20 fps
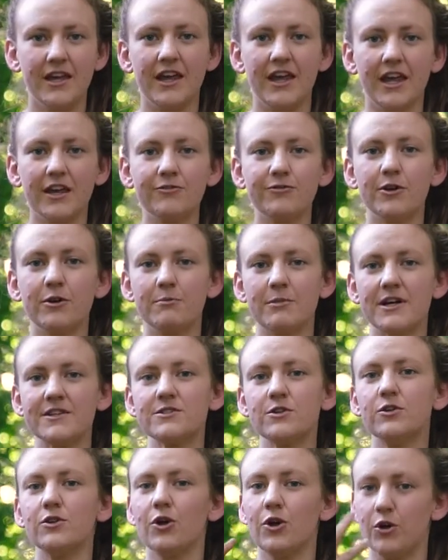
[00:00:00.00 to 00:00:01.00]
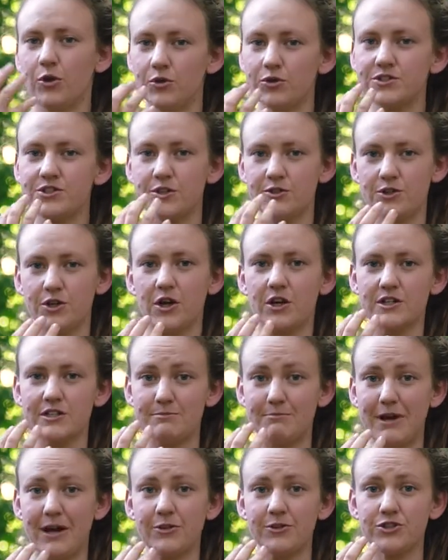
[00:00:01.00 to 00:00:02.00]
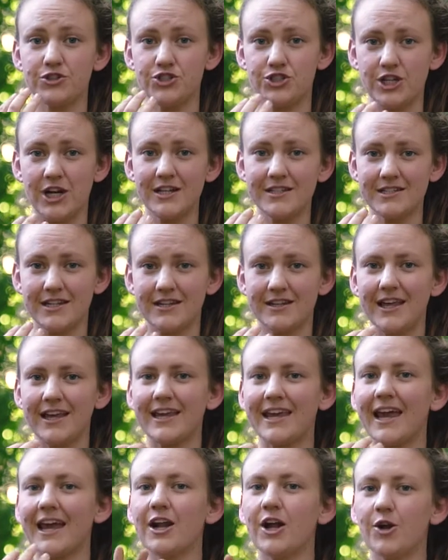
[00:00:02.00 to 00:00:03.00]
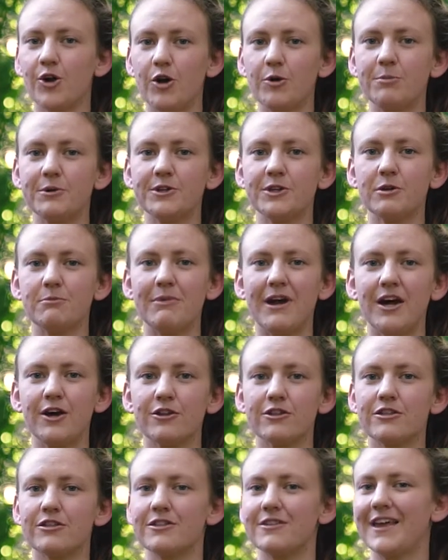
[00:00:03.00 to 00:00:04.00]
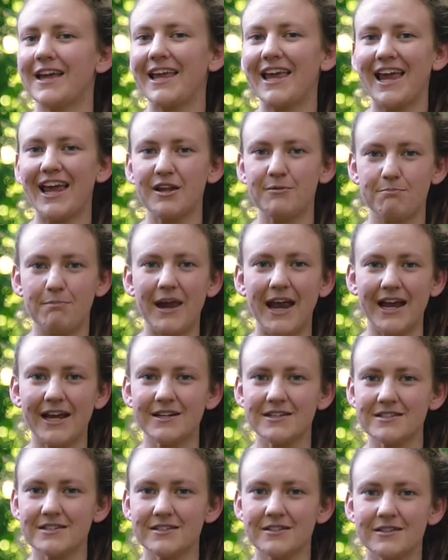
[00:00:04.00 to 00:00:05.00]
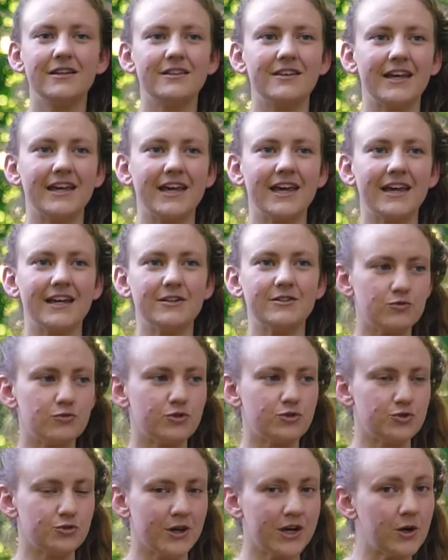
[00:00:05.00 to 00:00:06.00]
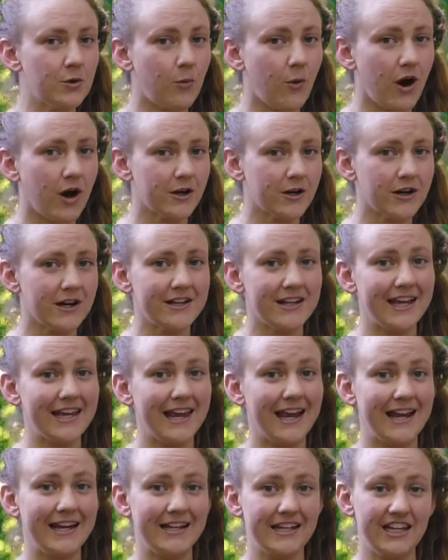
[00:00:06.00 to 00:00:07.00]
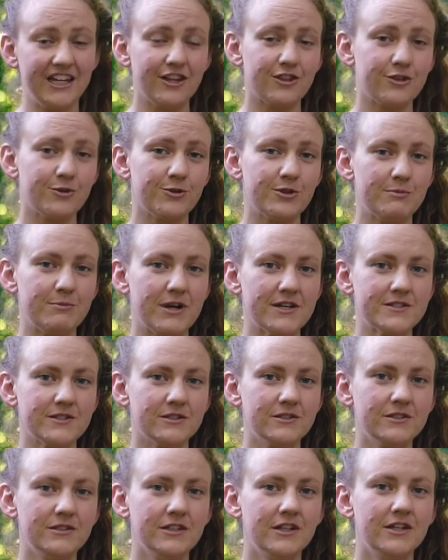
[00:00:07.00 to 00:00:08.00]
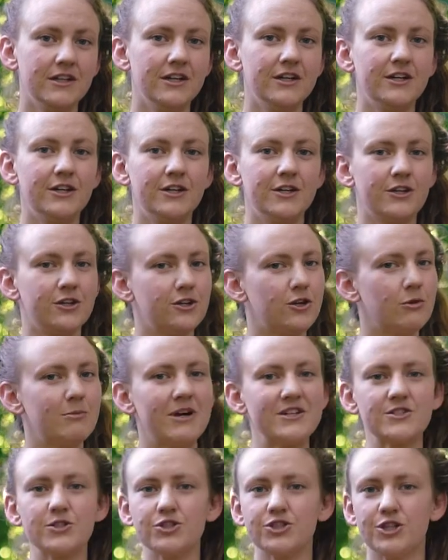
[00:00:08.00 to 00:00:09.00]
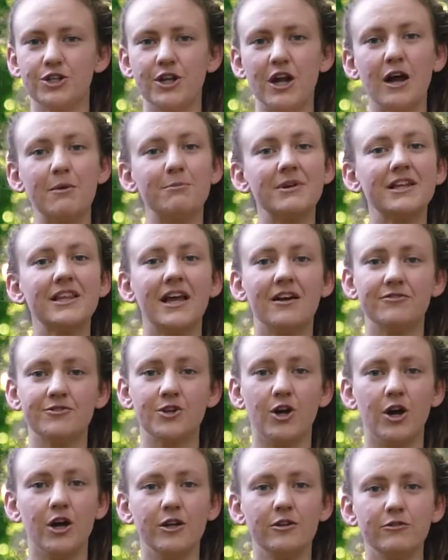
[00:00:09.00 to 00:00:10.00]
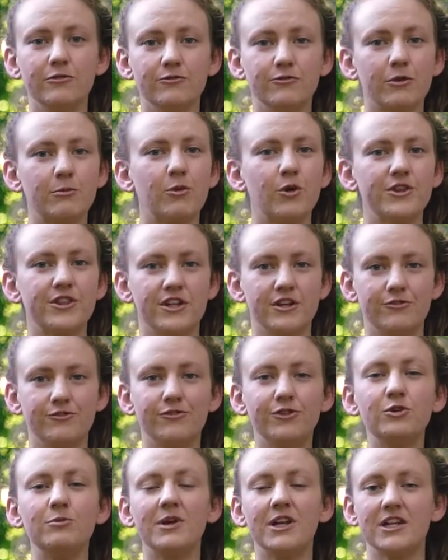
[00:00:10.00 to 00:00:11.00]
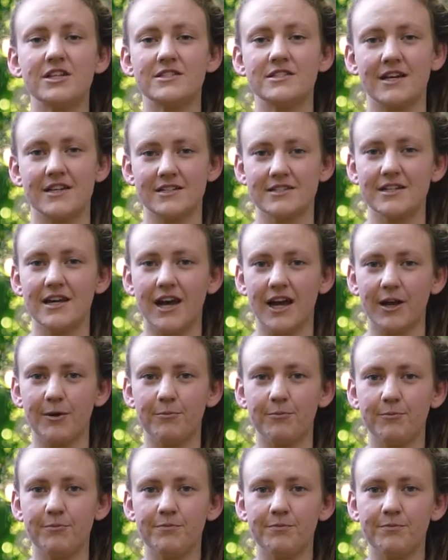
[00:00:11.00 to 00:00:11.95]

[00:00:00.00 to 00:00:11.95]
If your muzzle holds your dog's mouth shut and they cannot open their mouth, they can't pant, they can't drink water, and they can't eat through the muzzle, your muzzle should not be left on for more than a few minutes at a time.